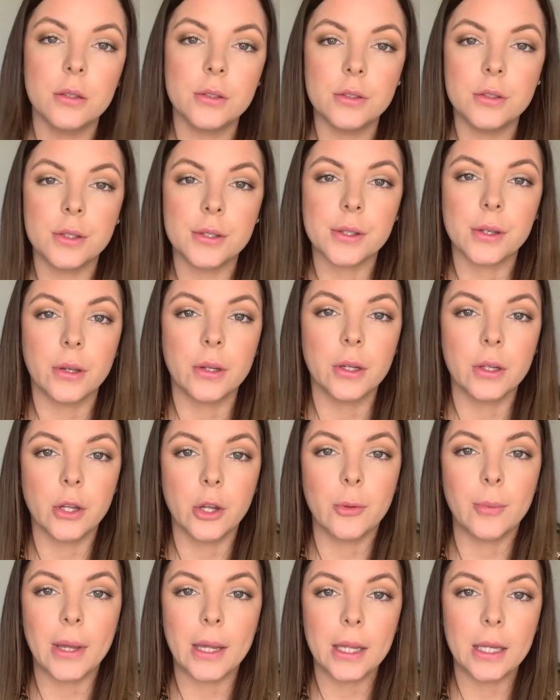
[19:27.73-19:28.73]
Just going to go
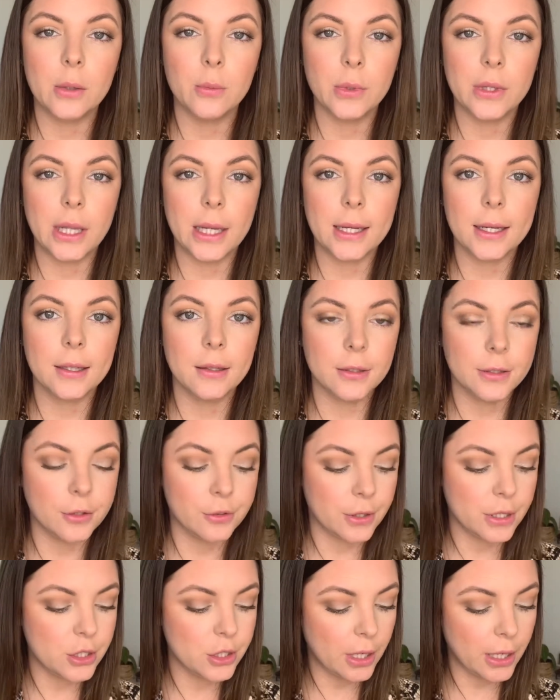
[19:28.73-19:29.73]
back in with that glittery
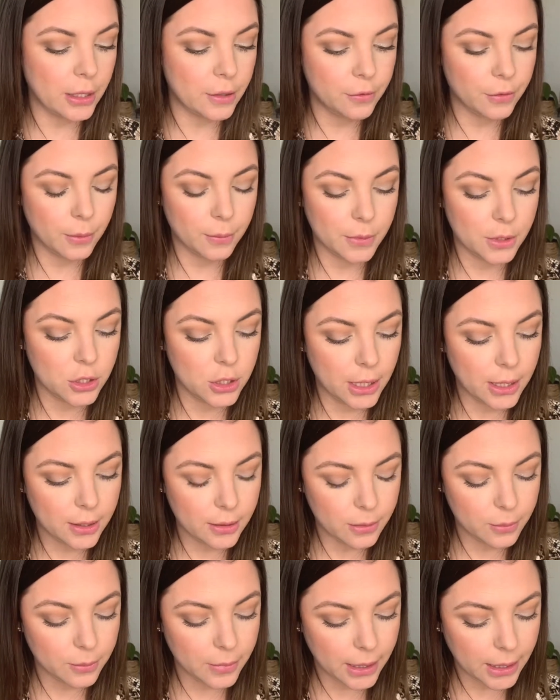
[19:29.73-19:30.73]
shade from the
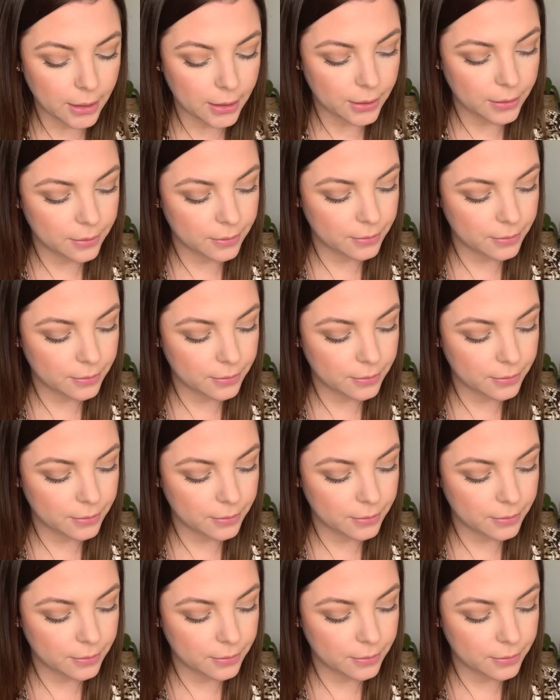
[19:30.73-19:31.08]
Jaclyn palette.